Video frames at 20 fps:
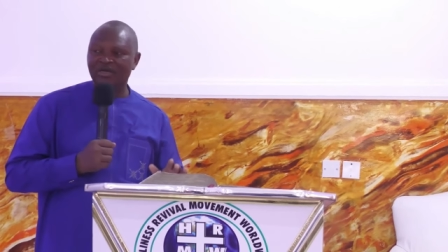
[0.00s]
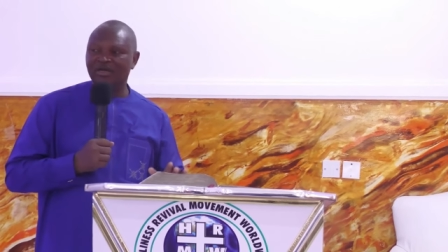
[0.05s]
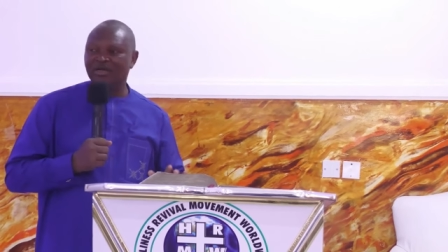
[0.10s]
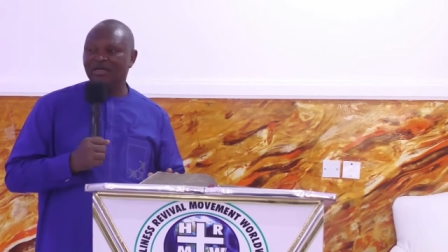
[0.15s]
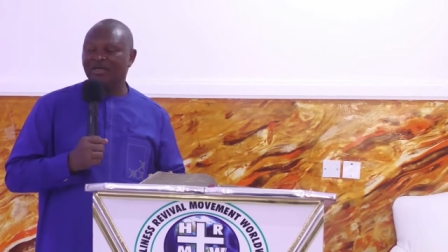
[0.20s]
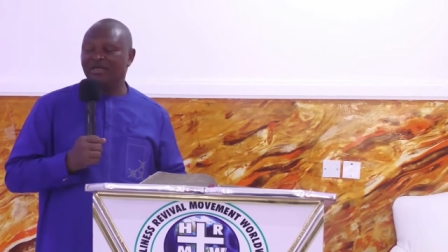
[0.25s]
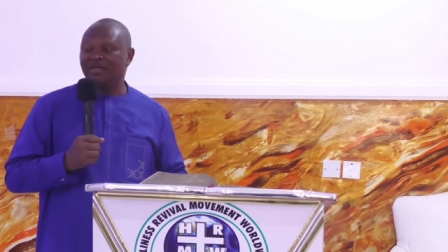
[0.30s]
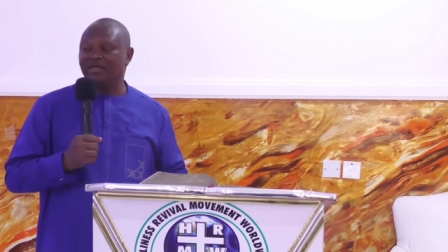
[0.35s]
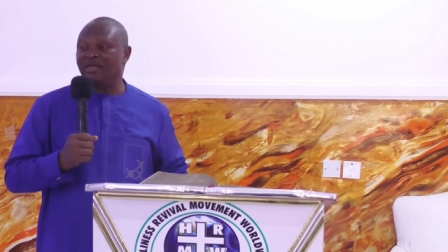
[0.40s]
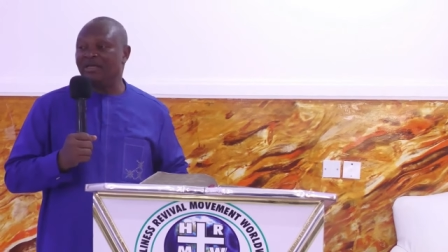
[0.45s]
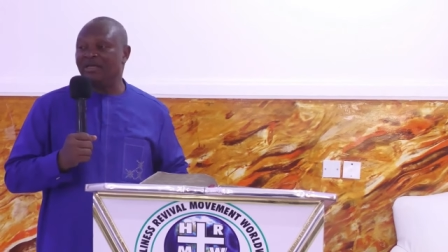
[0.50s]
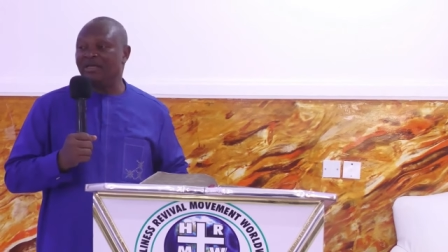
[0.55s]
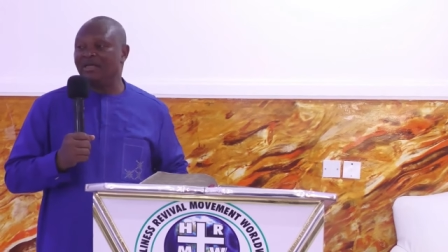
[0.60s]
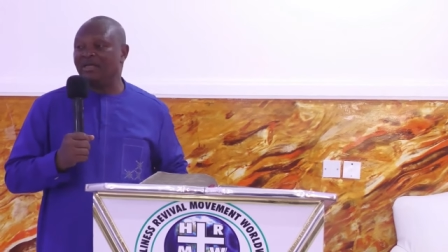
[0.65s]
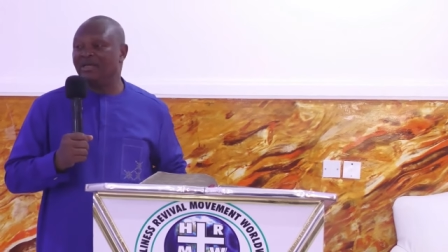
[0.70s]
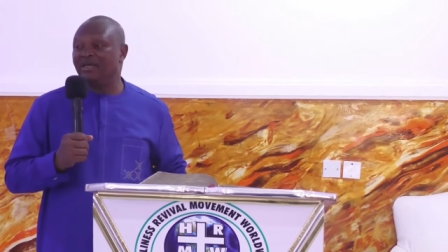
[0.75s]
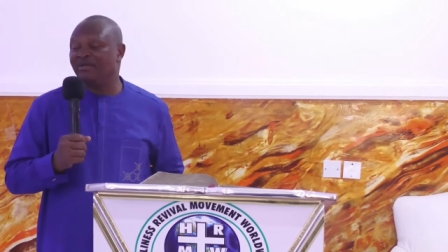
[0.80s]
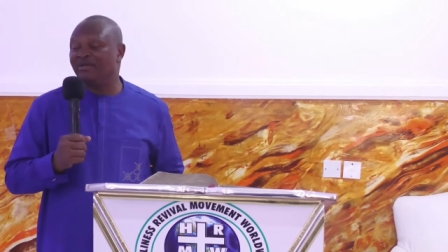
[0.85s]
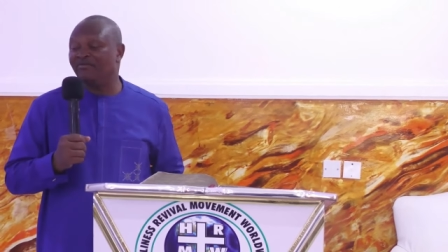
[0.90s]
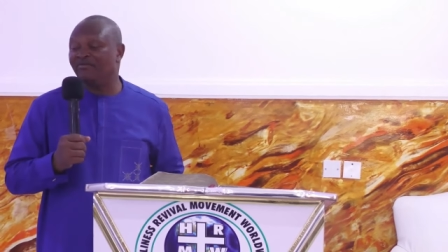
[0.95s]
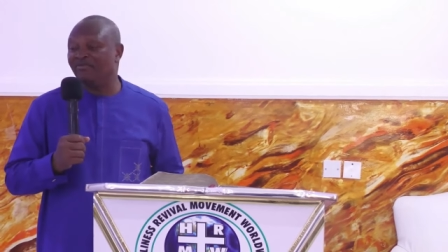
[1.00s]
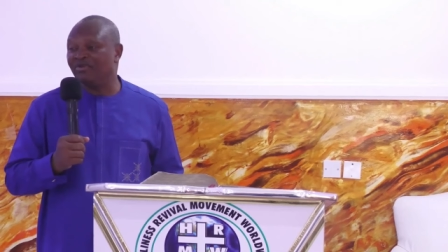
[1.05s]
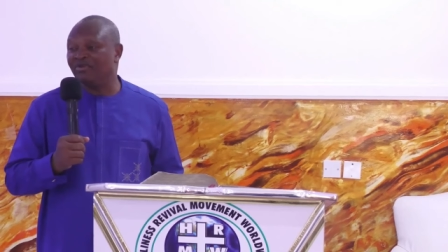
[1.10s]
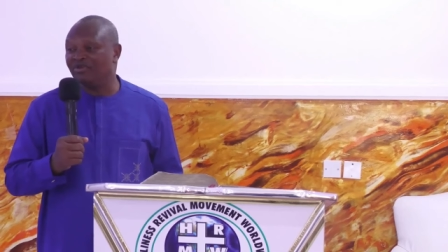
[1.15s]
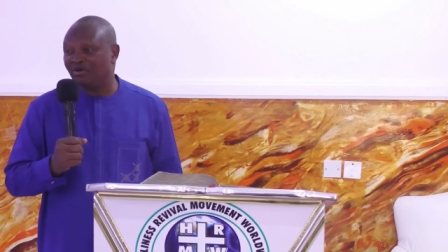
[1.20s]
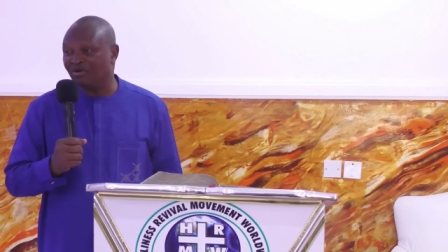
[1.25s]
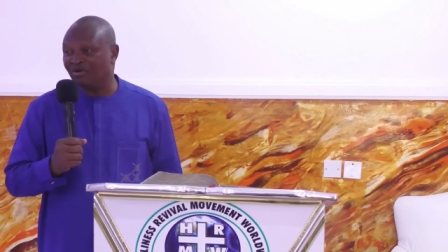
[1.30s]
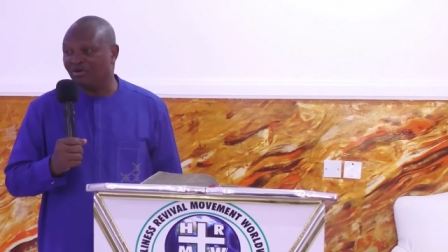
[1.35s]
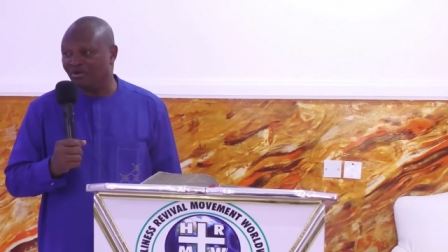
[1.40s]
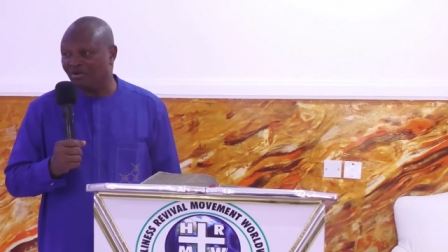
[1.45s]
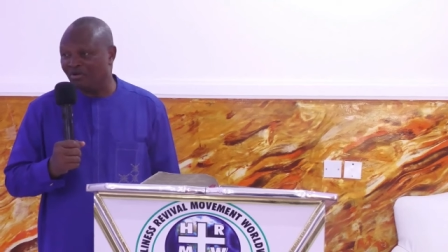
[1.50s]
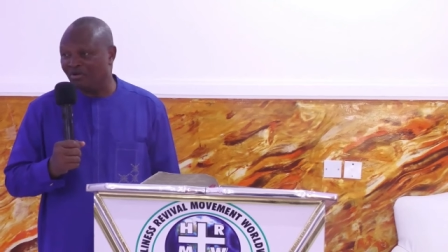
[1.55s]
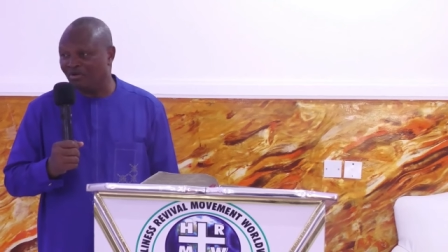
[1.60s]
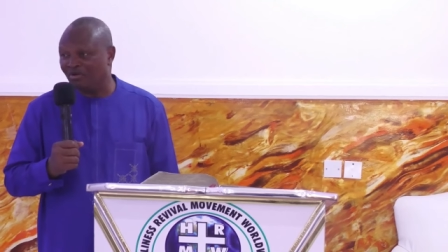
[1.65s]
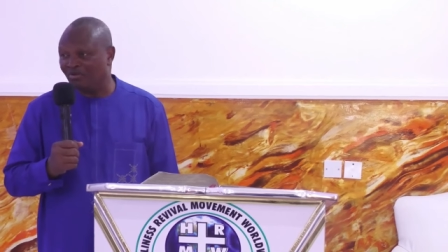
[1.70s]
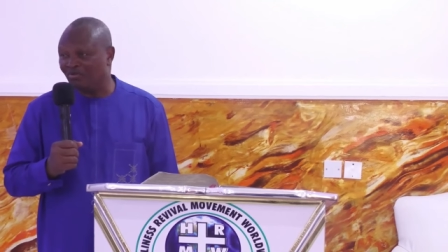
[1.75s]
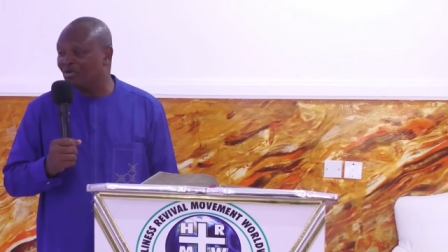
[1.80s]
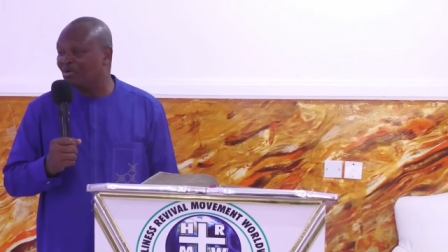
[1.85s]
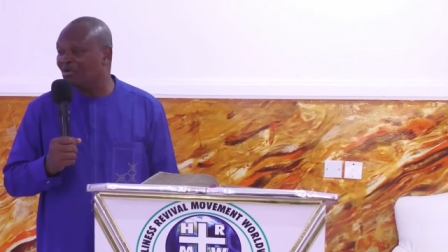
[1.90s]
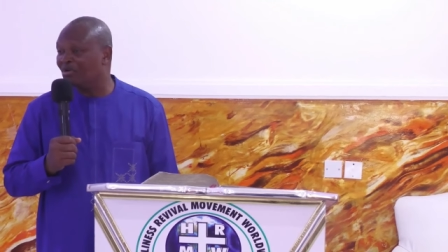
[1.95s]
the individual will
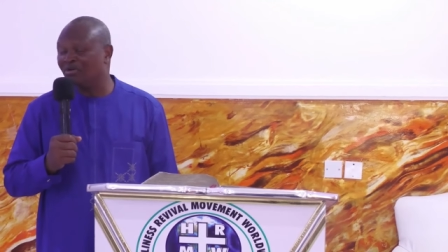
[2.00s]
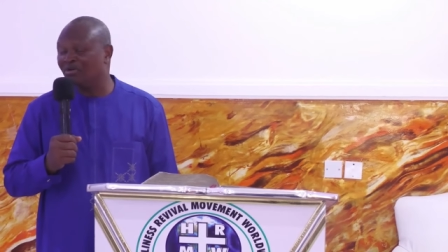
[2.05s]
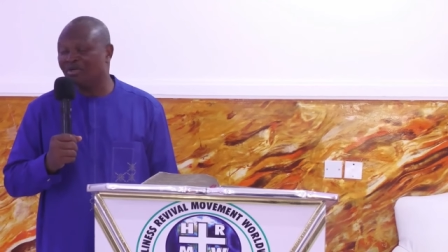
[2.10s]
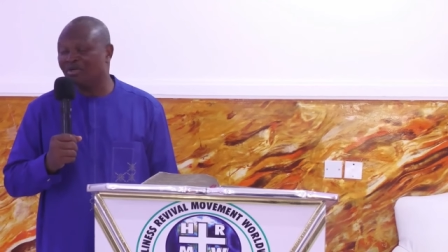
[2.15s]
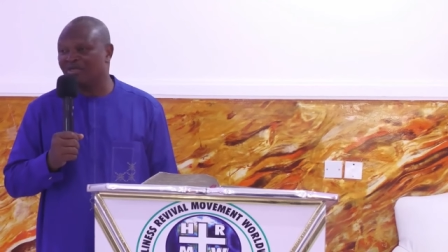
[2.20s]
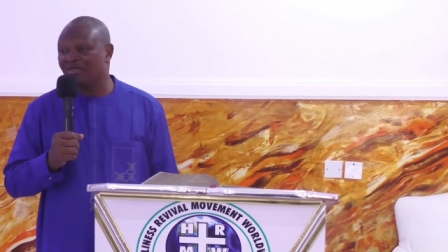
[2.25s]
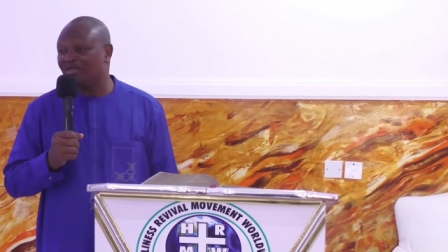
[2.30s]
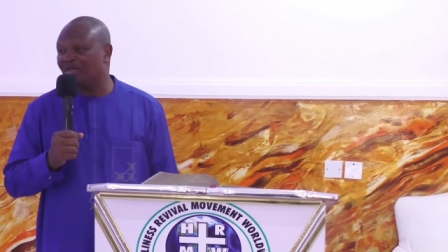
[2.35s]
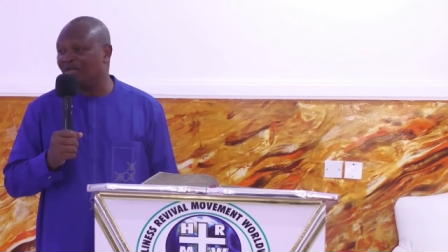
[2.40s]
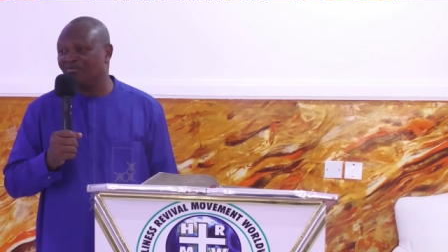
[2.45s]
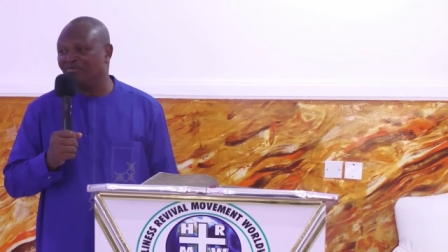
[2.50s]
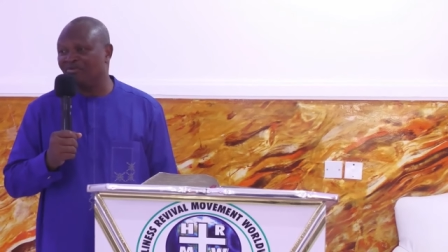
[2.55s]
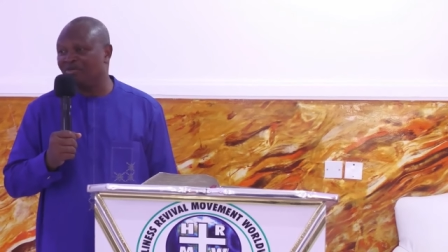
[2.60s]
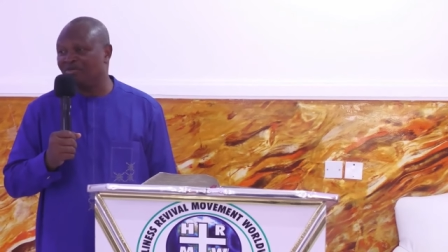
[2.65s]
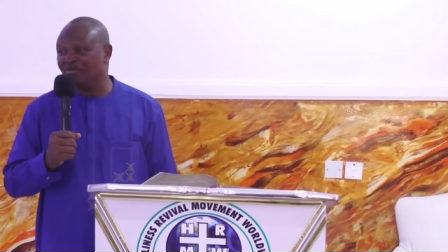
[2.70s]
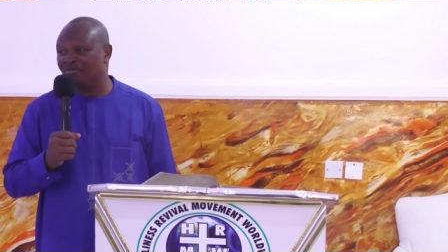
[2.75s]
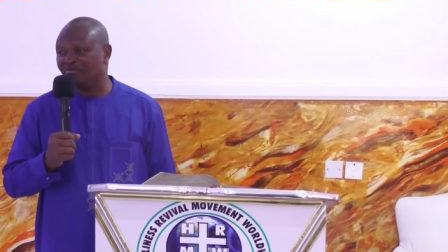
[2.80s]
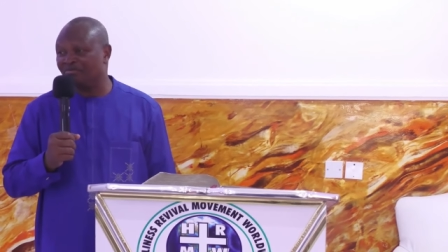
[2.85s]
not get salvation.